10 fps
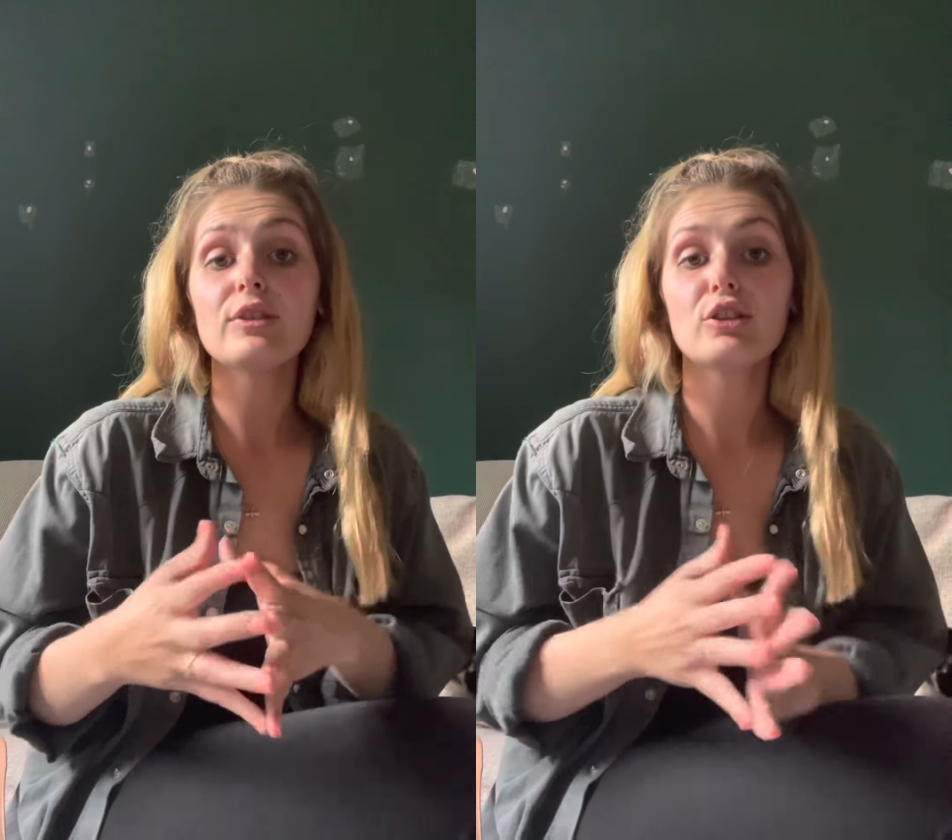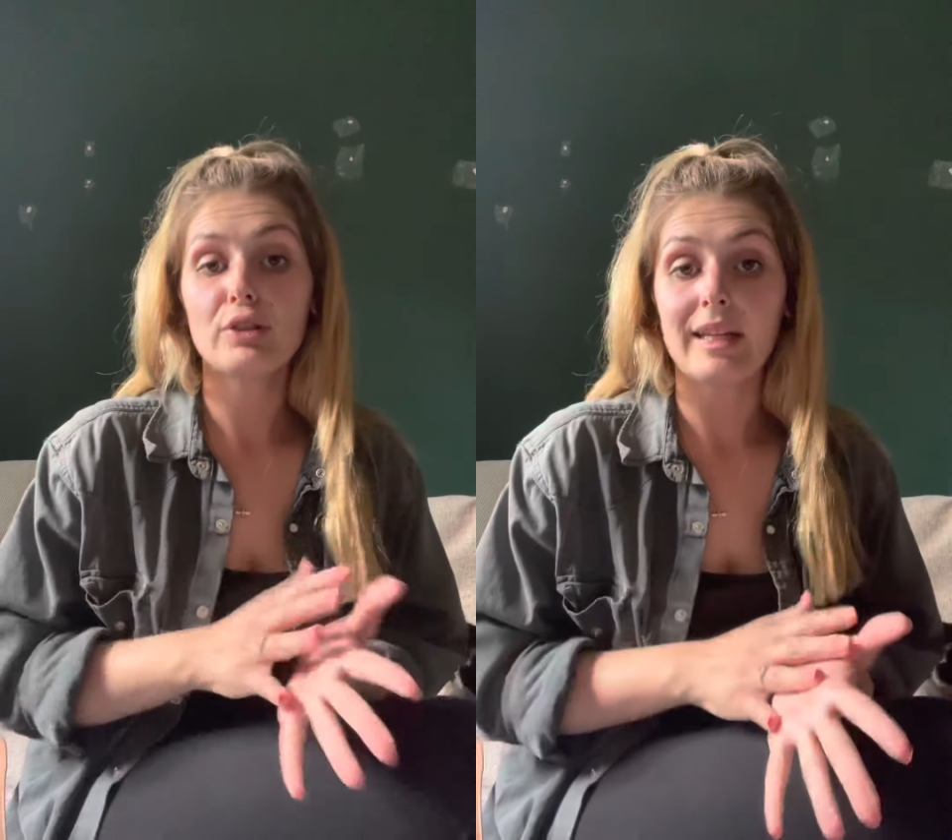
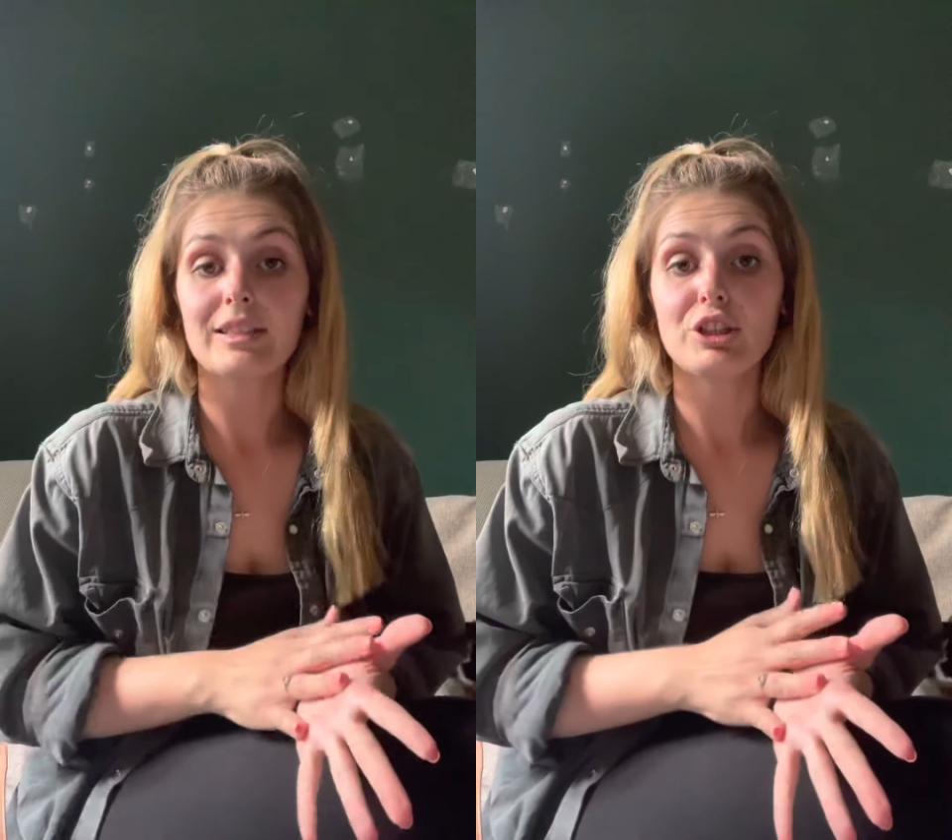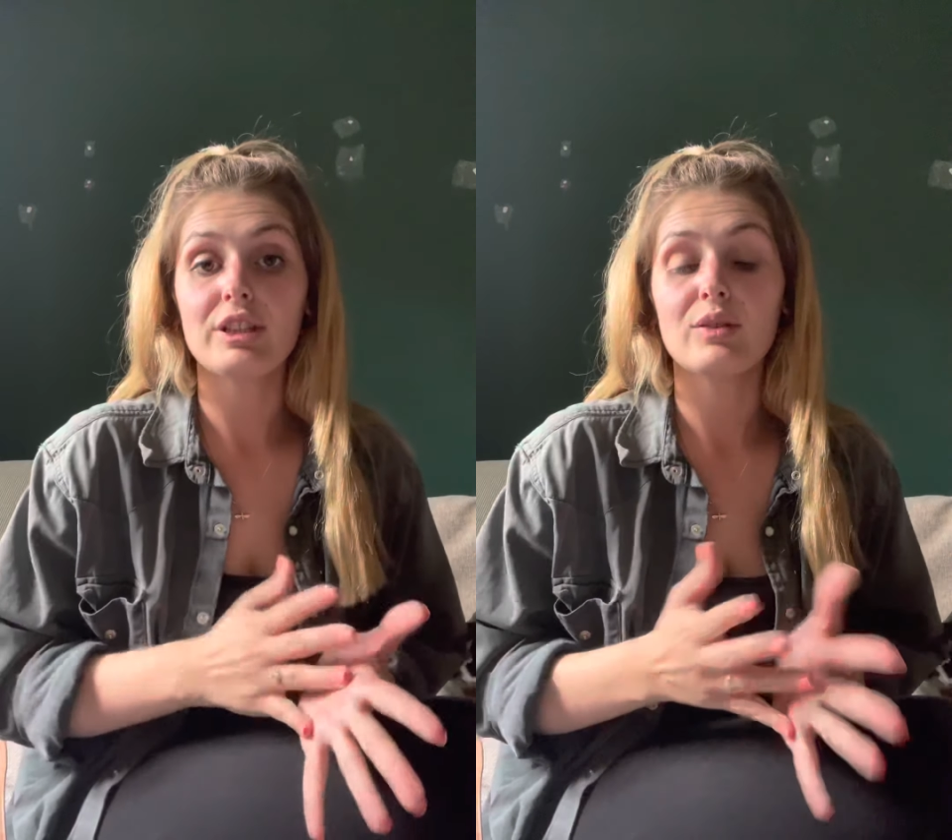
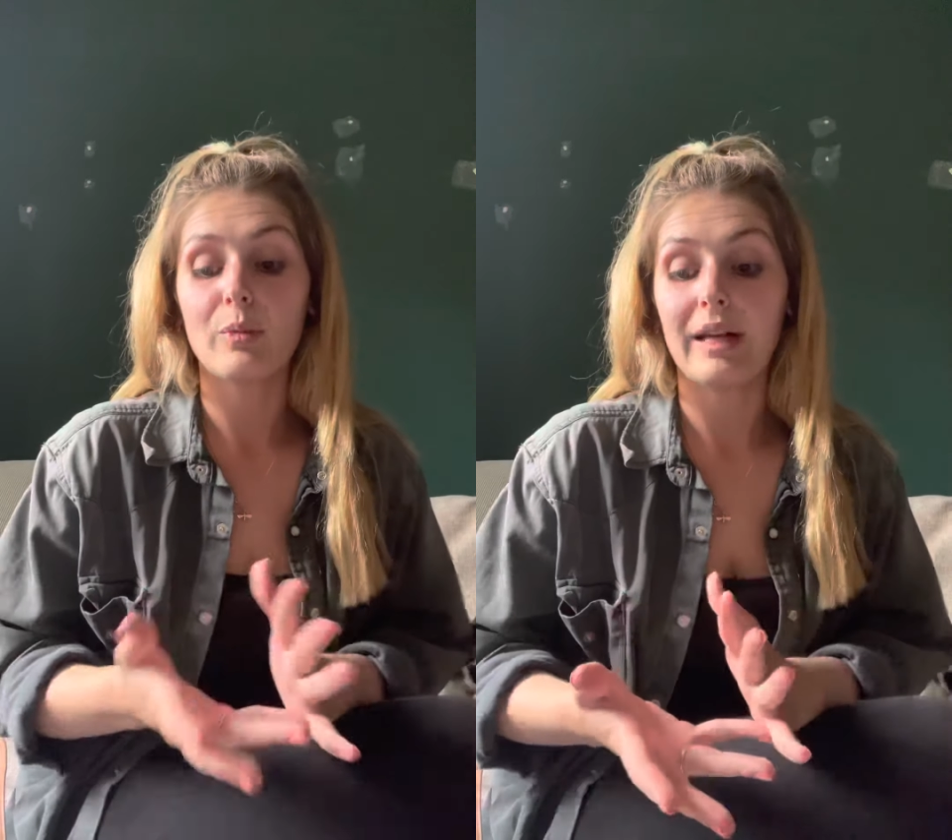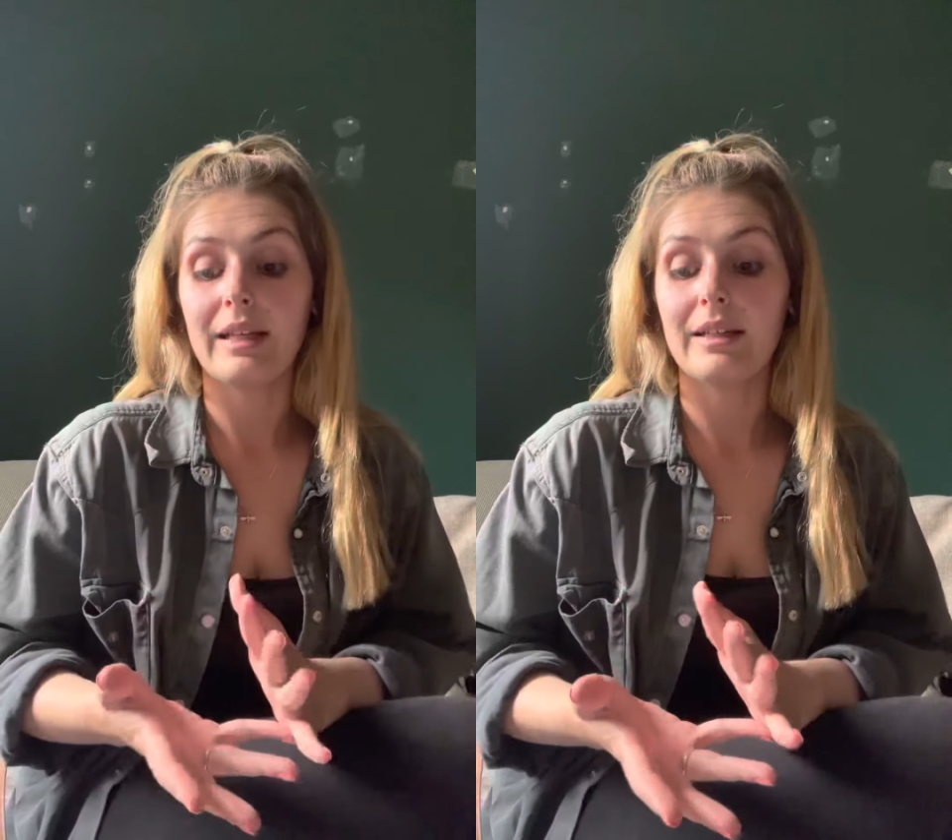strategies
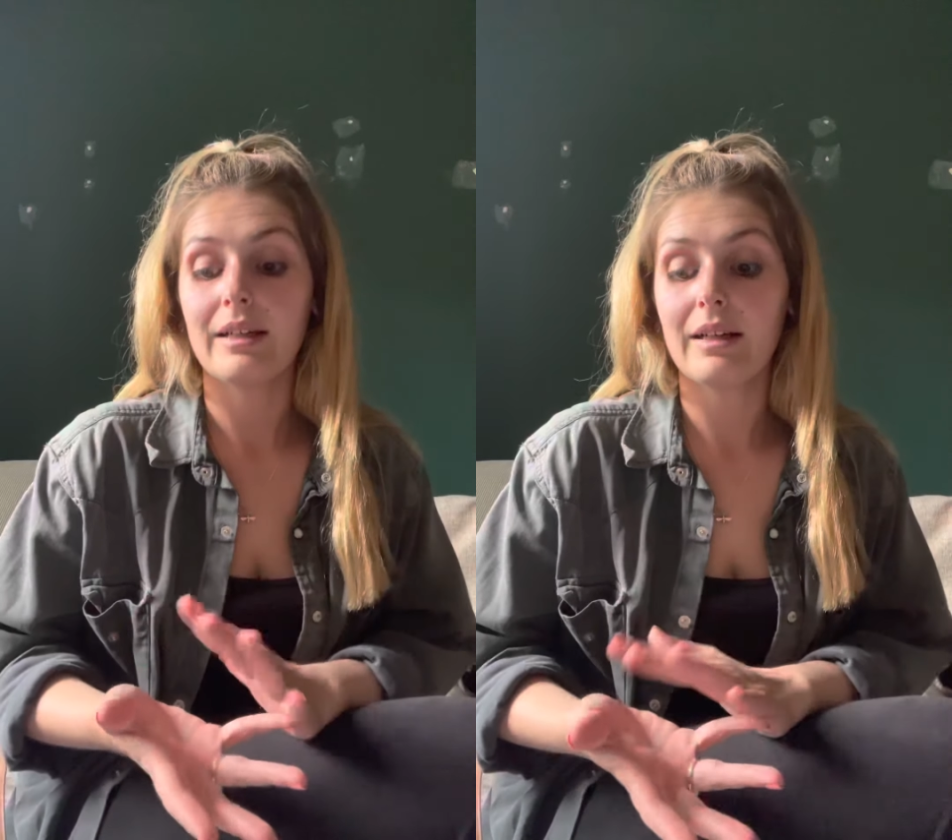when